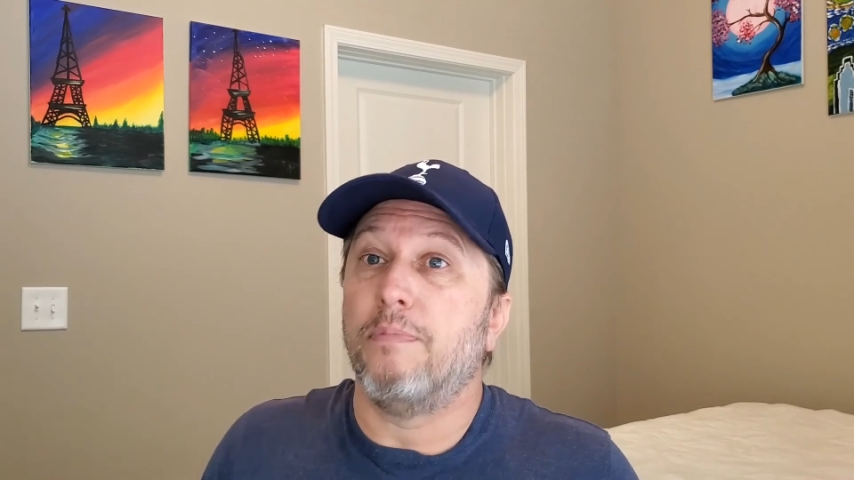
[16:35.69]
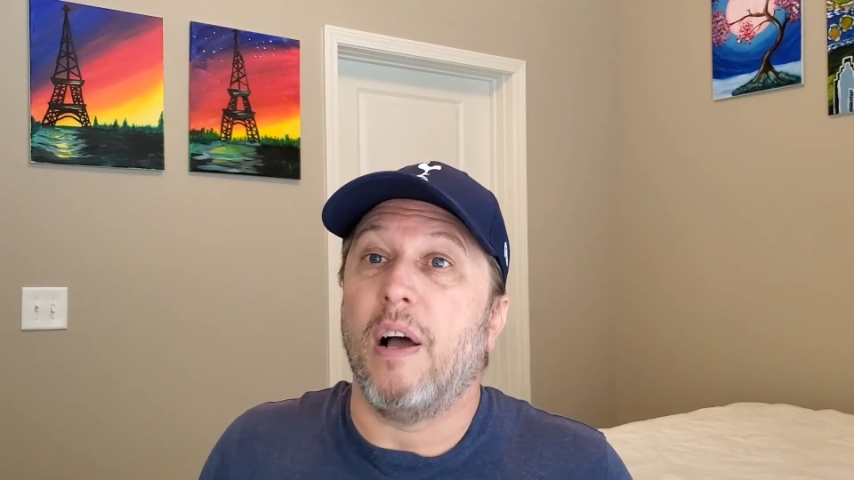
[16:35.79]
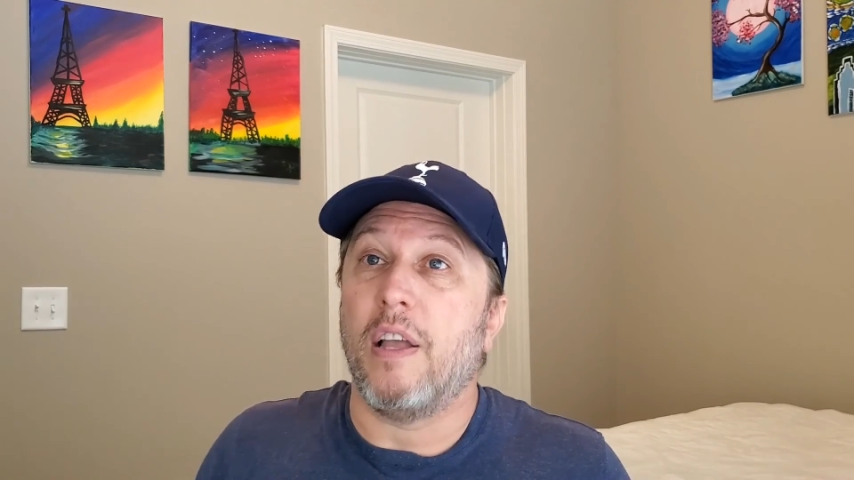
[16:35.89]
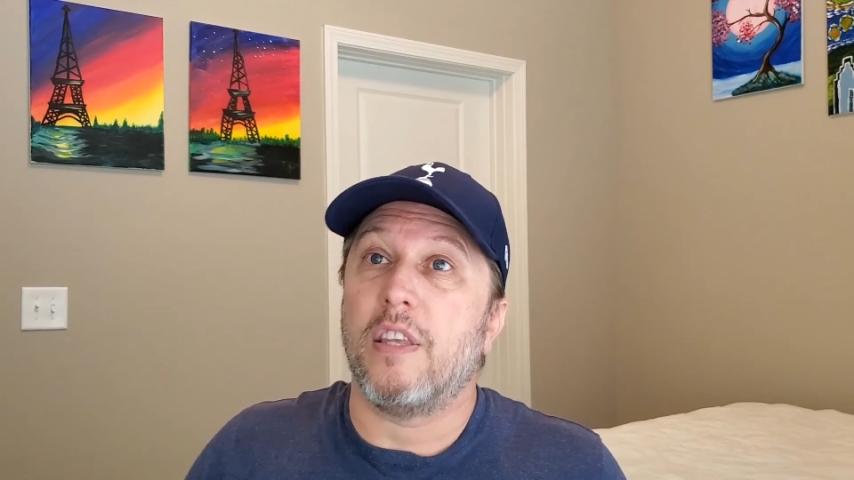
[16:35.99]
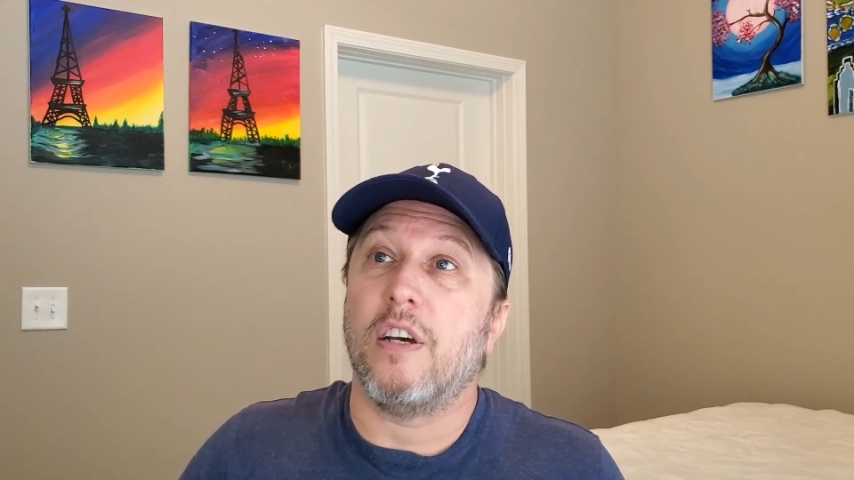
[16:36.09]

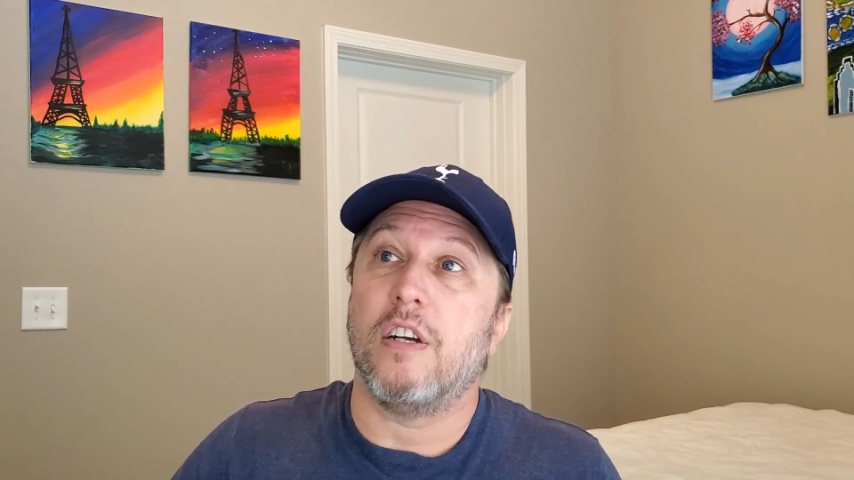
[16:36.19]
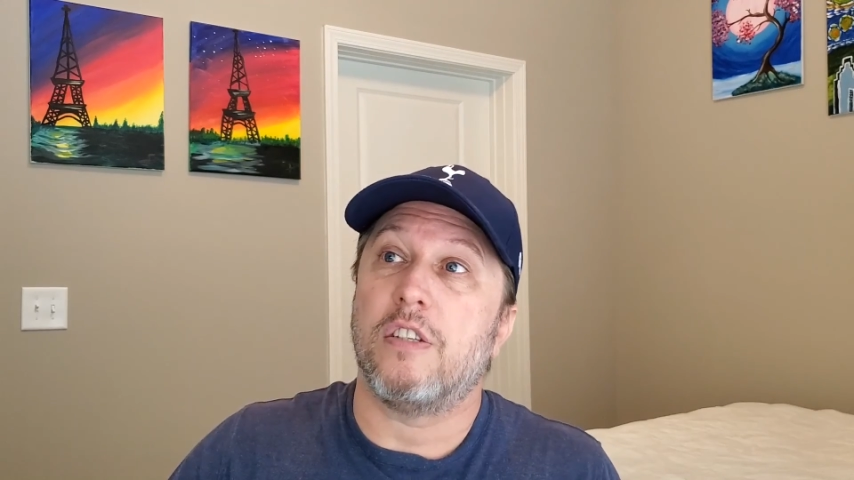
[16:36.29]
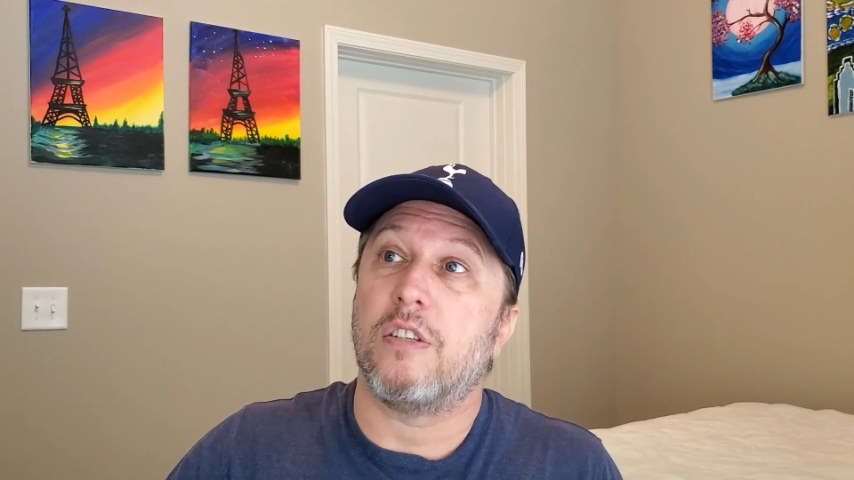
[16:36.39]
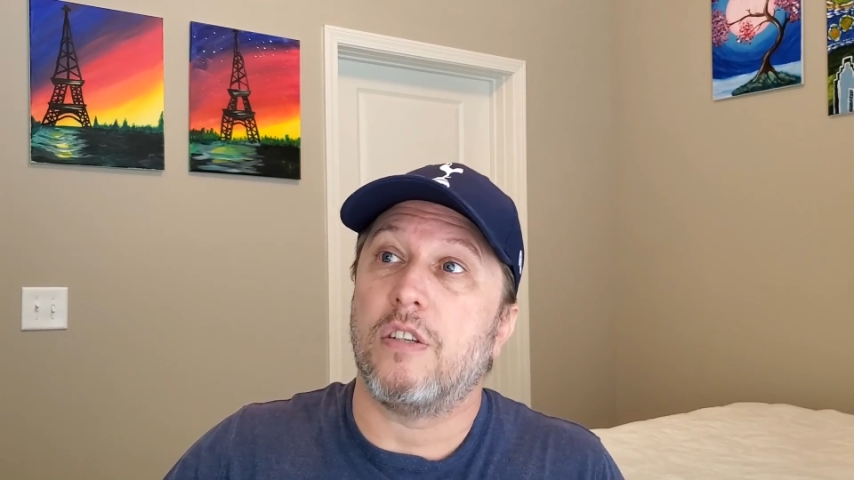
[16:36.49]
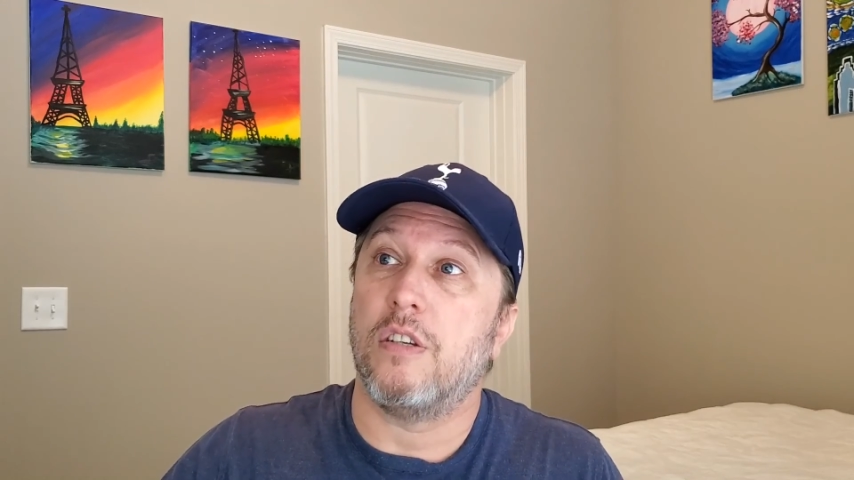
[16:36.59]
my
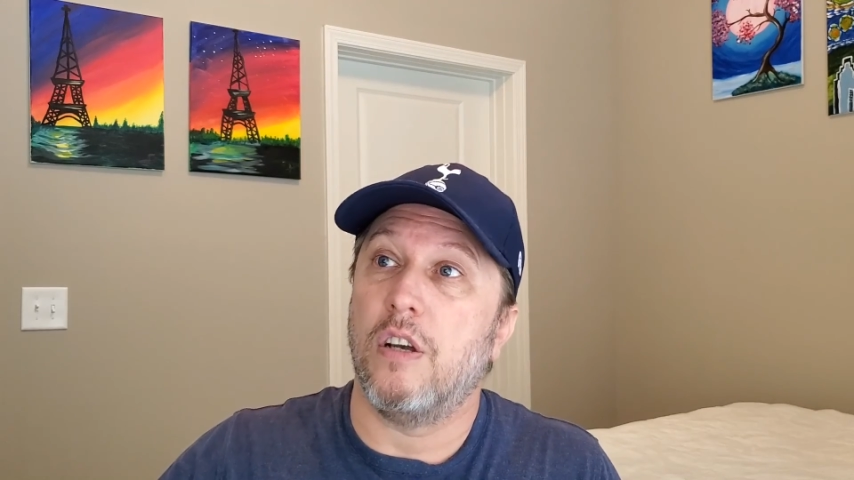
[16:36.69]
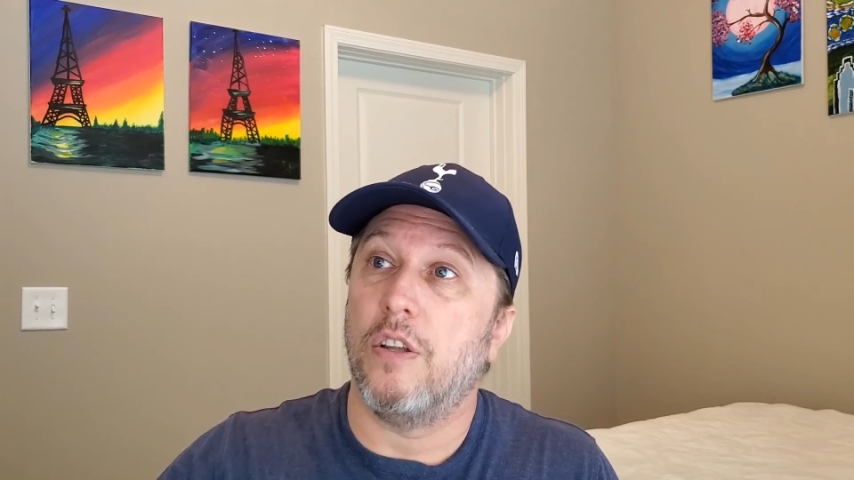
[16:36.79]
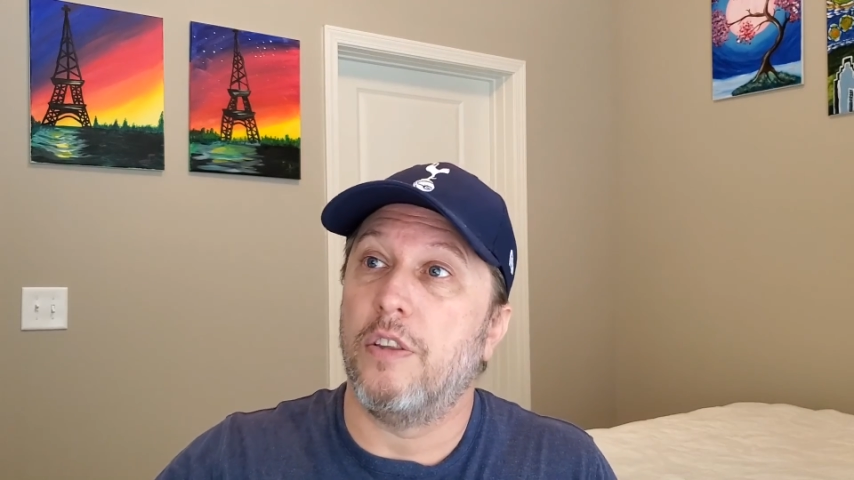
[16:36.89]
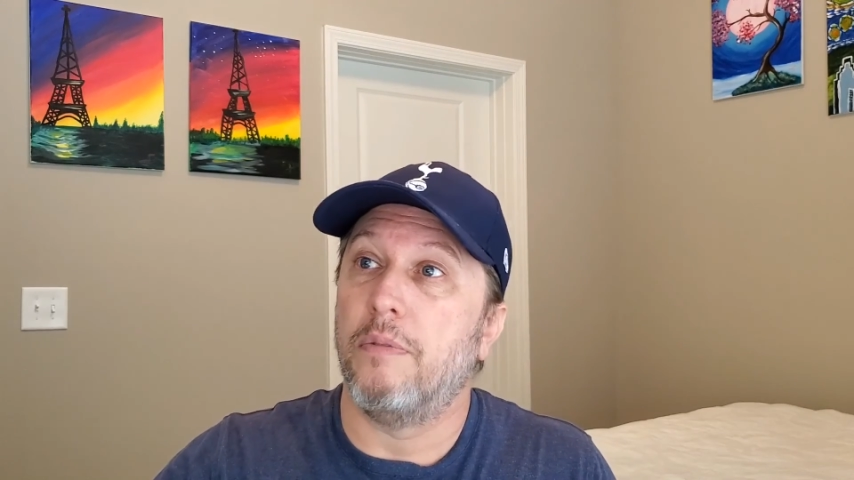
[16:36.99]
thoughts on the